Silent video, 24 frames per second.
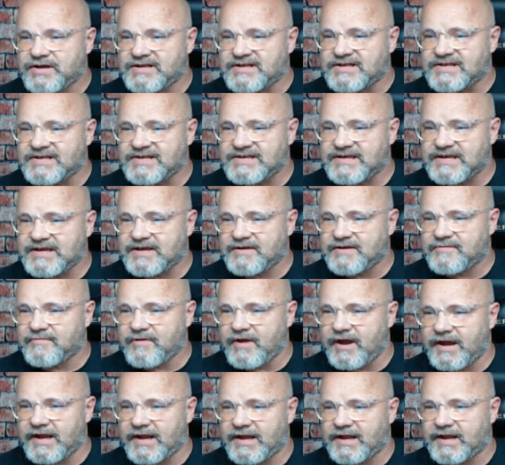can see
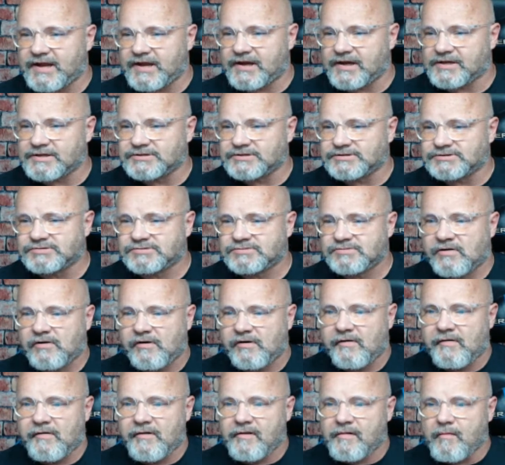right here.
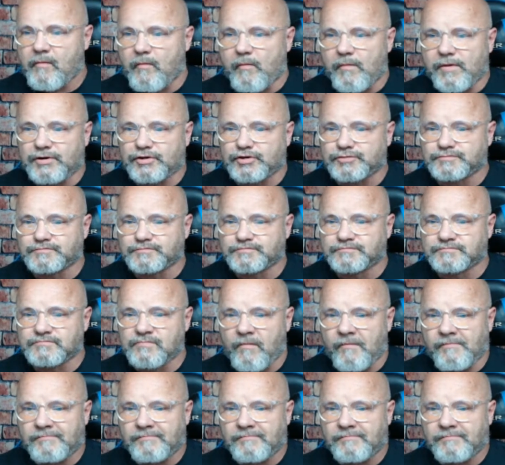Boom.